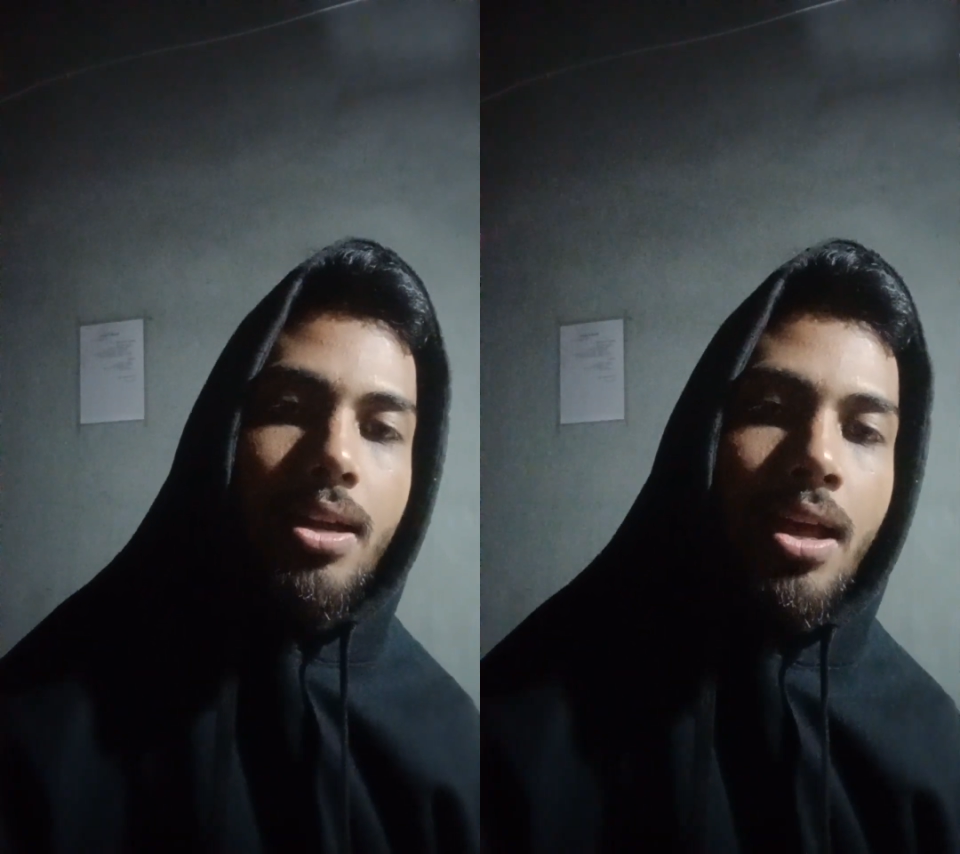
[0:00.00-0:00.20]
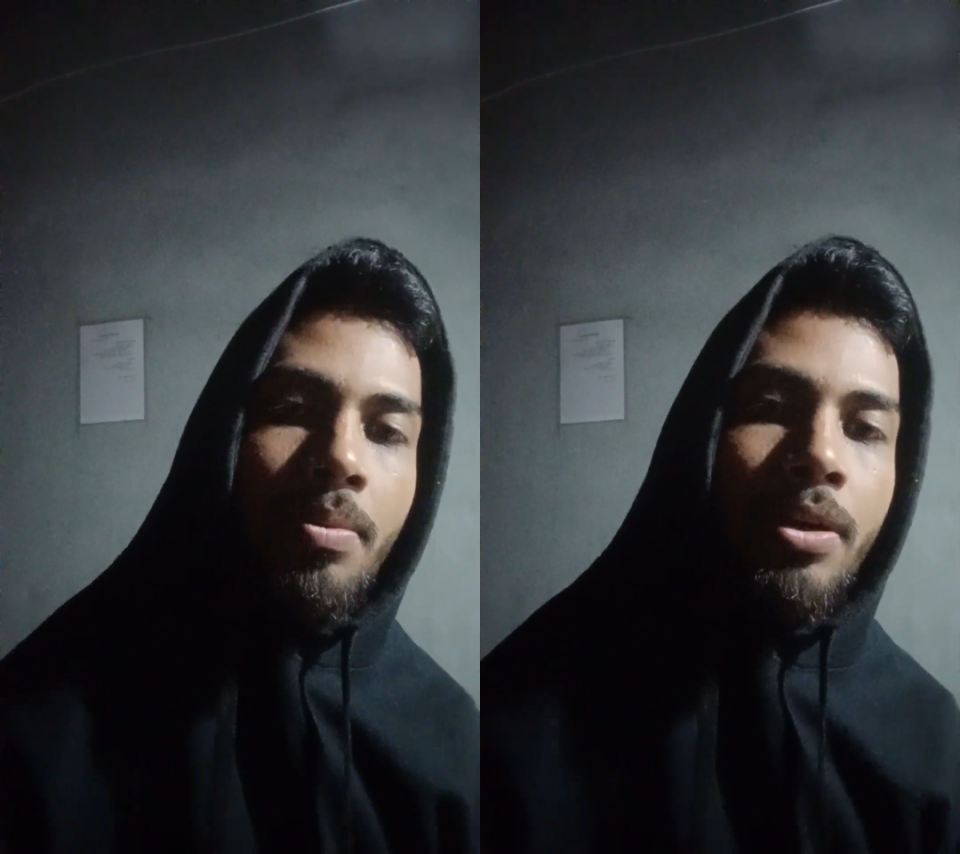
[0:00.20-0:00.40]

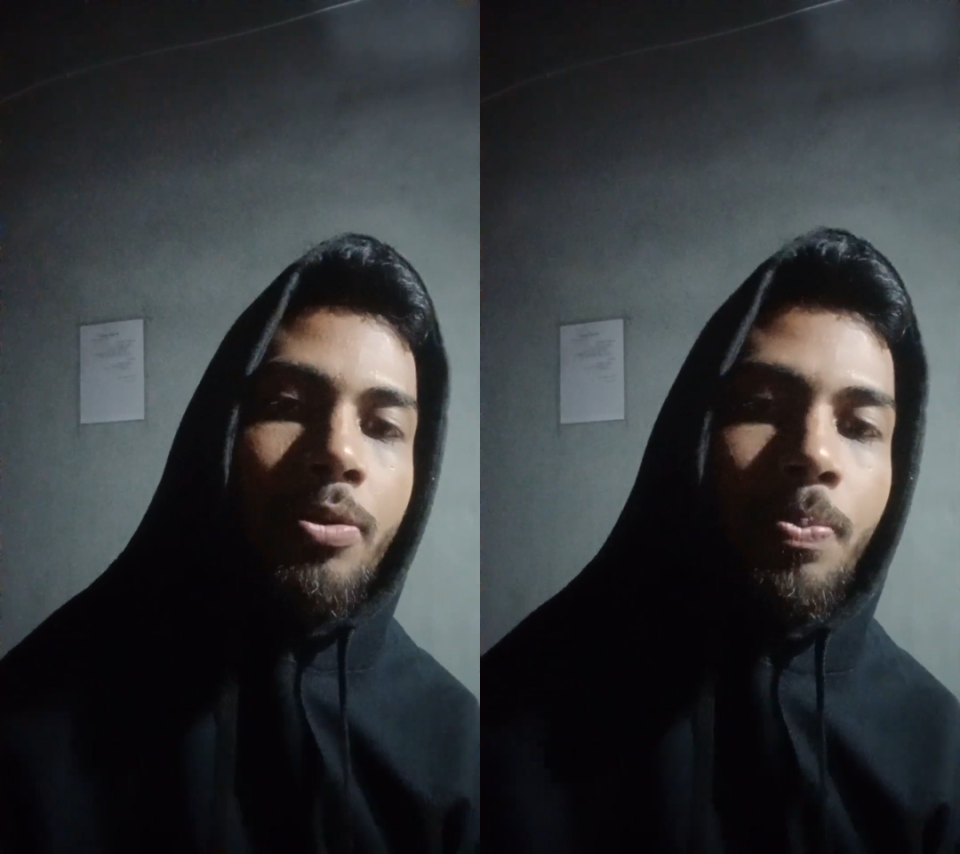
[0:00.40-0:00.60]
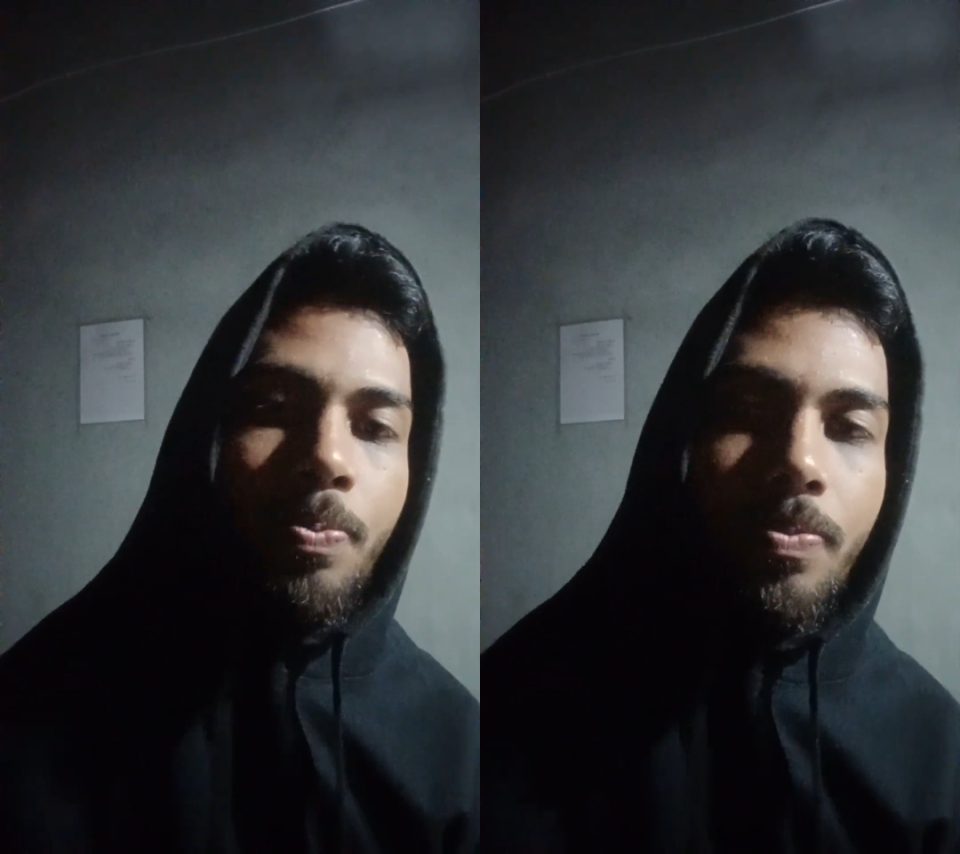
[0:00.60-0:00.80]
able
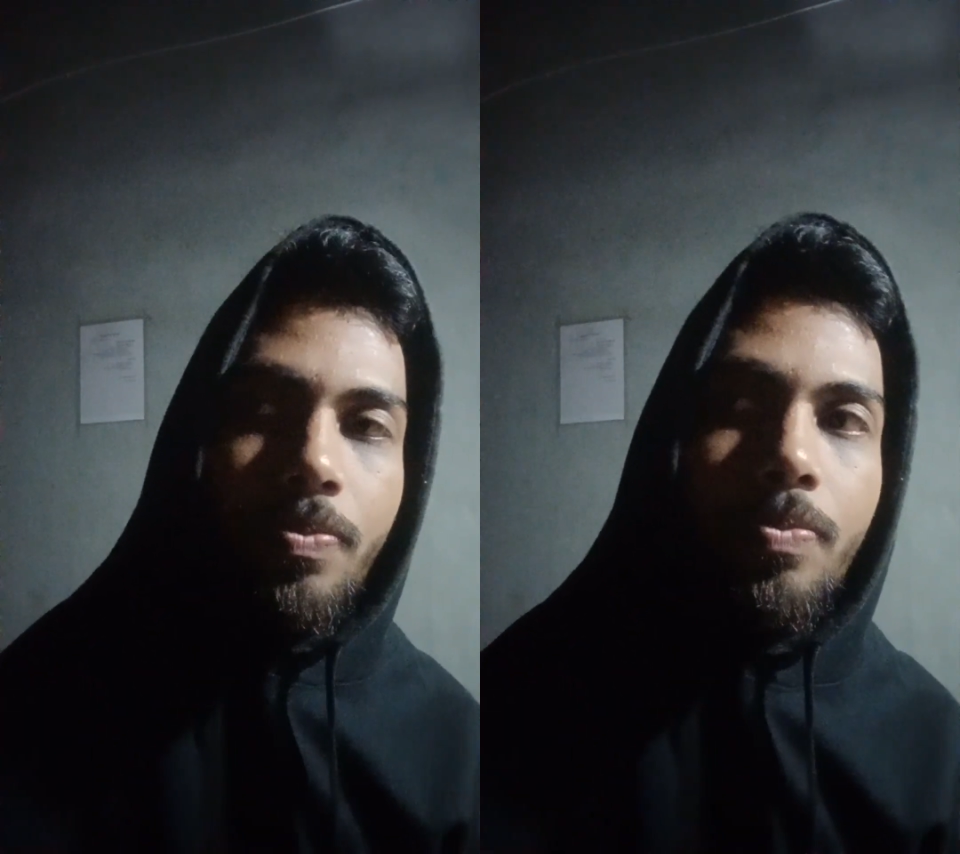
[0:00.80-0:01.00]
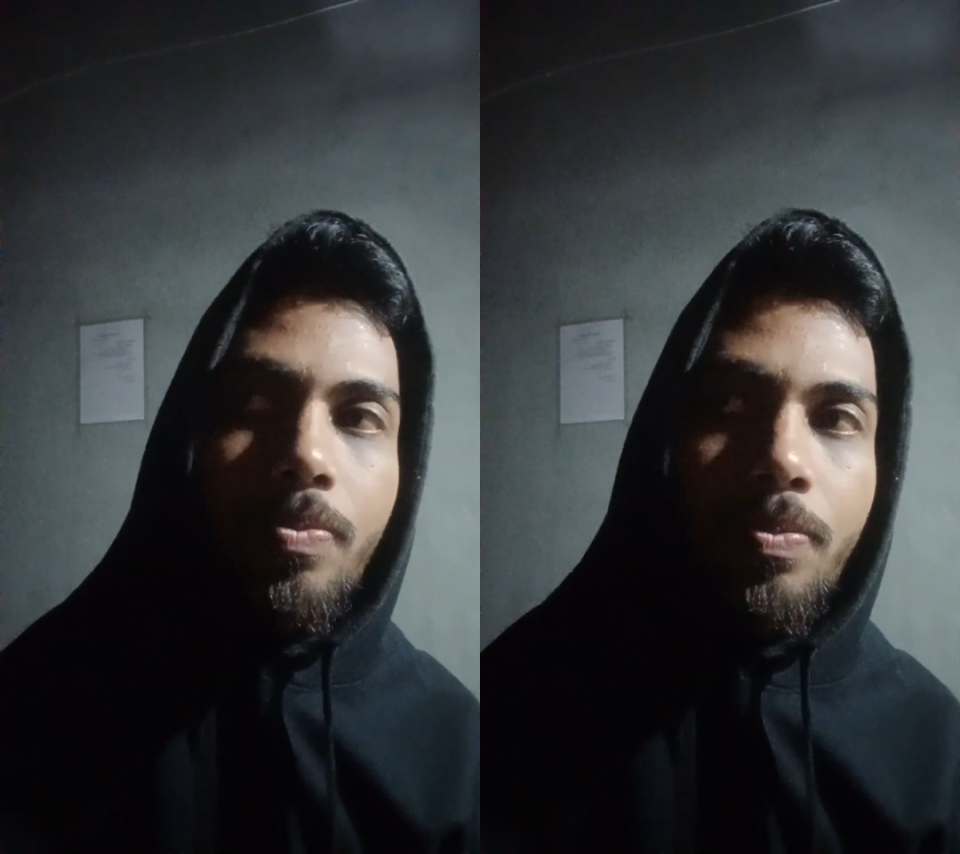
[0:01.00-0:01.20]
to
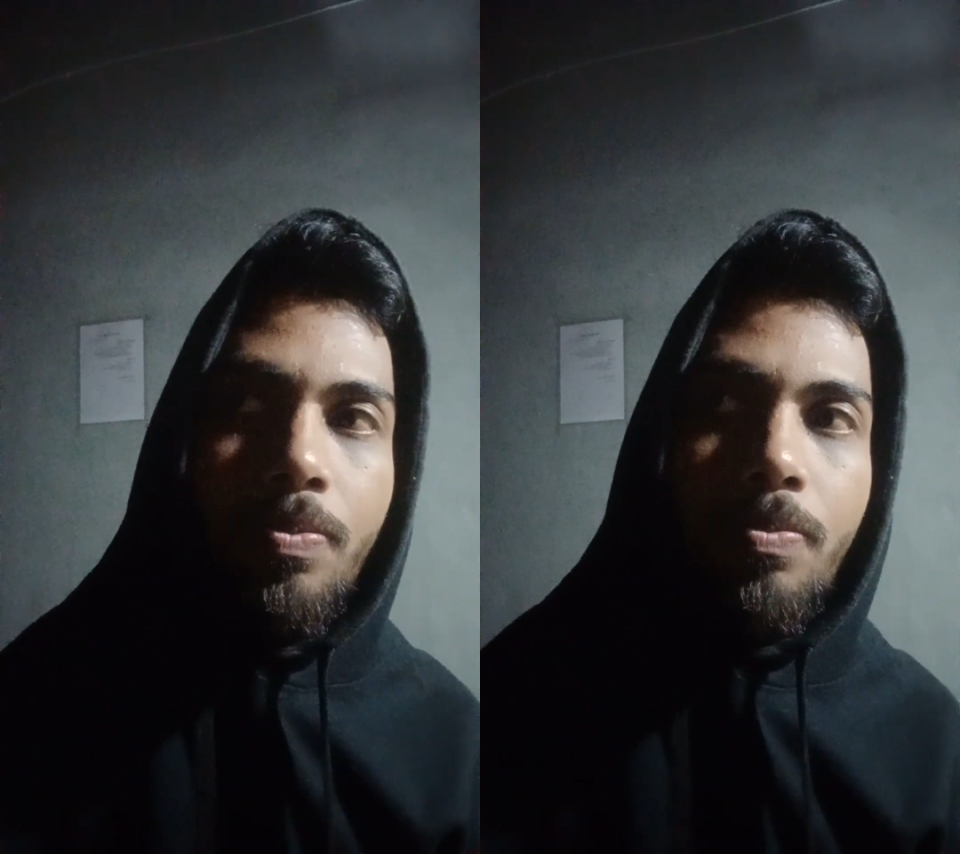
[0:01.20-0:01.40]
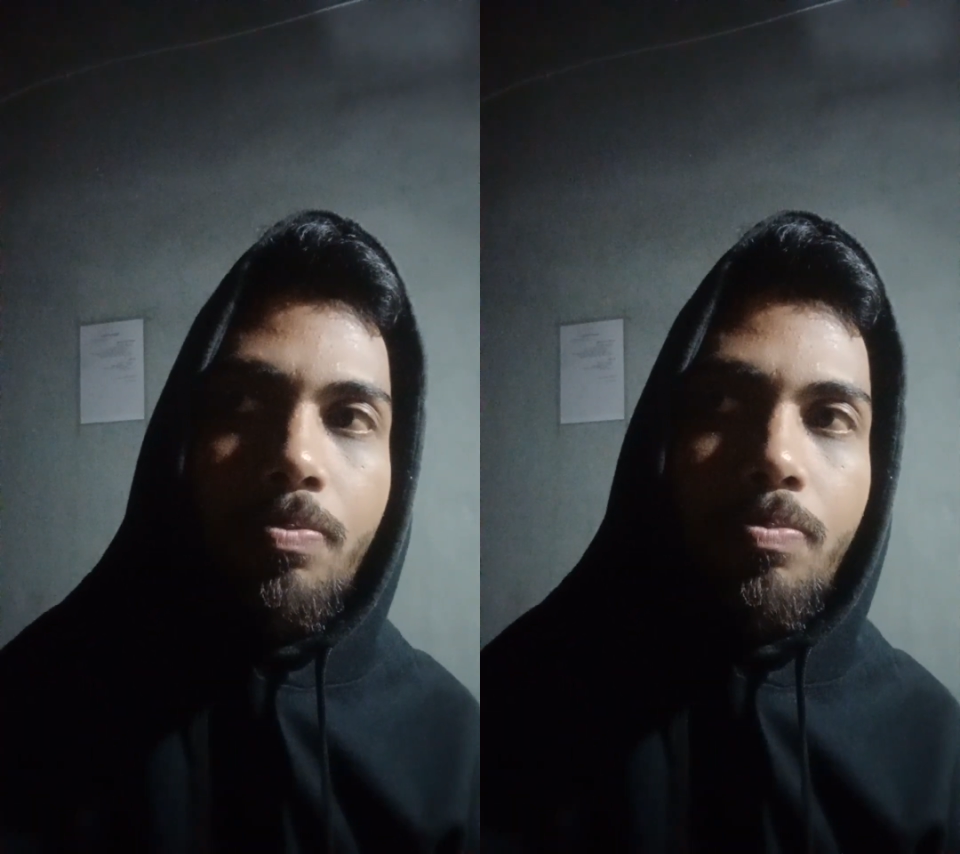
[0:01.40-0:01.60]

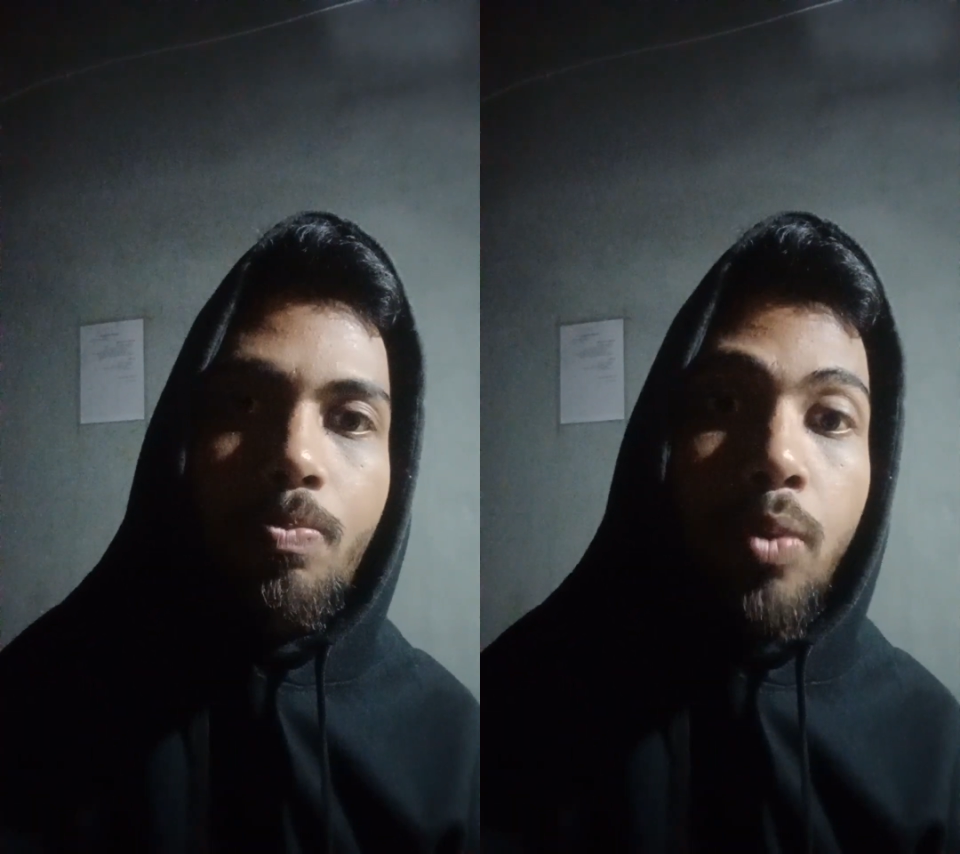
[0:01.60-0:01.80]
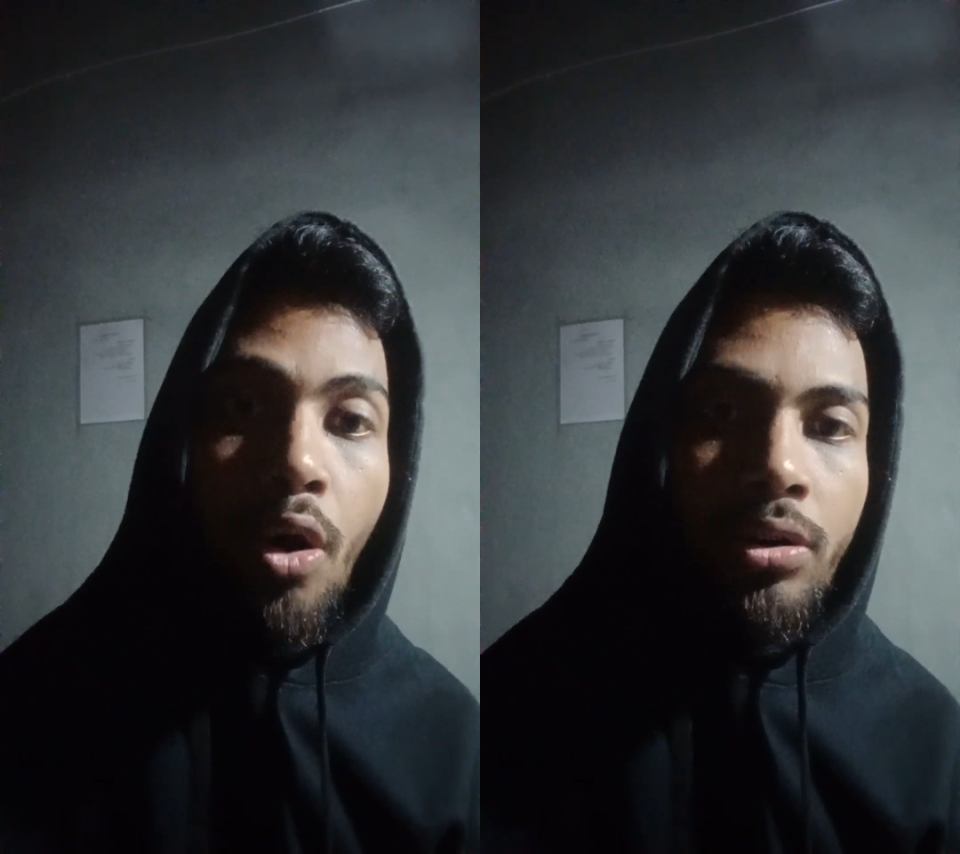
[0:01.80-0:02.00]

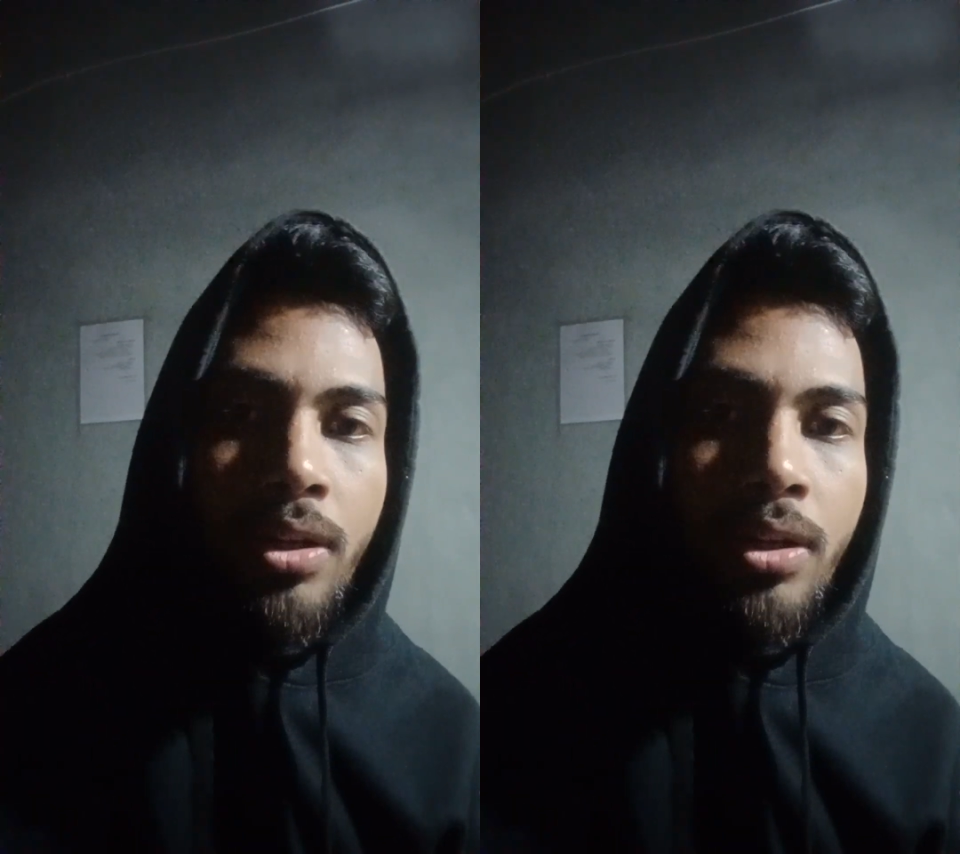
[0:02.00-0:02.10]
plot